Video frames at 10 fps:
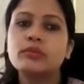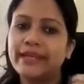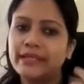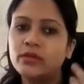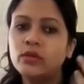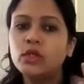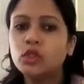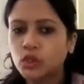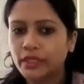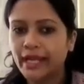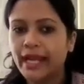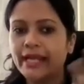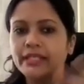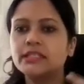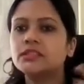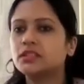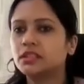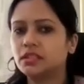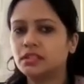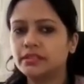So when you look at
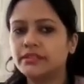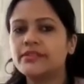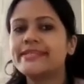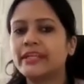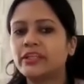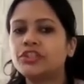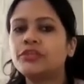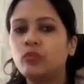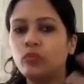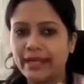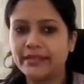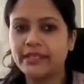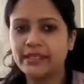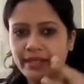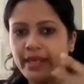the section 1,